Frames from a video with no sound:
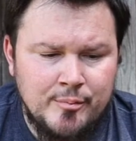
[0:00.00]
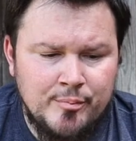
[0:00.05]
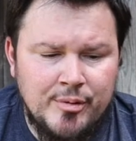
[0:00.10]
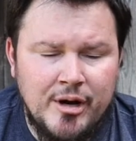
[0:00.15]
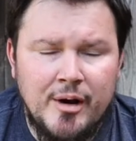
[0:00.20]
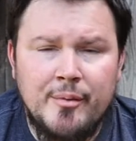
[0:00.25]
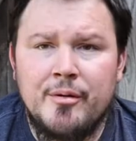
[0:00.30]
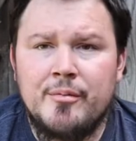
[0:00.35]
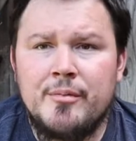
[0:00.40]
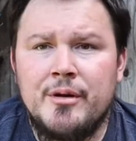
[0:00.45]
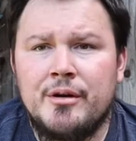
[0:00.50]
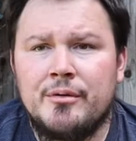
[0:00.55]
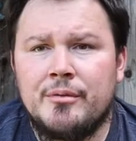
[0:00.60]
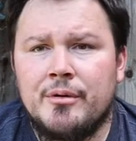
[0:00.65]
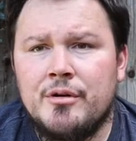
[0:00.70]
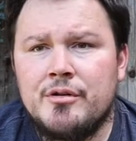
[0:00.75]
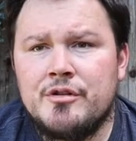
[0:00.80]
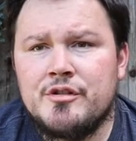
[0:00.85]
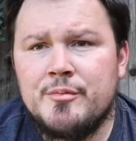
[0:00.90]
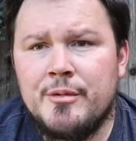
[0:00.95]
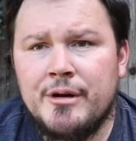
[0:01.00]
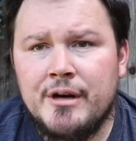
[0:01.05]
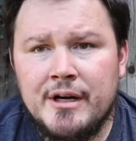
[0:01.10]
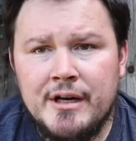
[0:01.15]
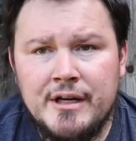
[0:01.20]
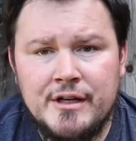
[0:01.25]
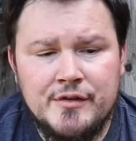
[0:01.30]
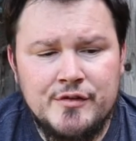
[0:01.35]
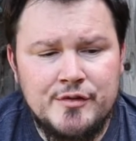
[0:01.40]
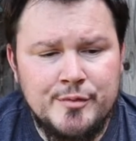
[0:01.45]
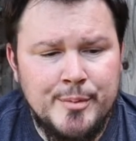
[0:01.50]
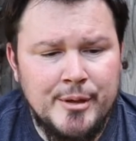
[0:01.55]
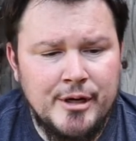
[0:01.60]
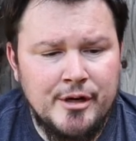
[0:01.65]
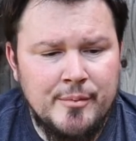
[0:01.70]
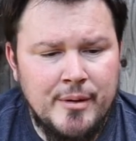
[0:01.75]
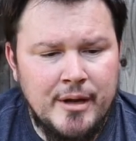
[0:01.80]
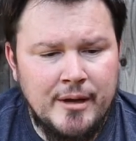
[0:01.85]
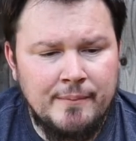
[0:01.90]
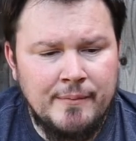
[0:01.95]
peppermint, rosemary, and
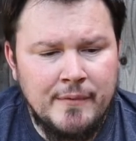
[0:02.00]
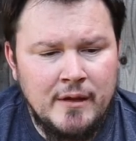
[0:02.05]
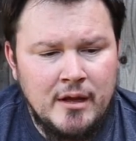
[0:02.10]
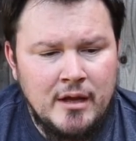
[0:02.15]
spearmint.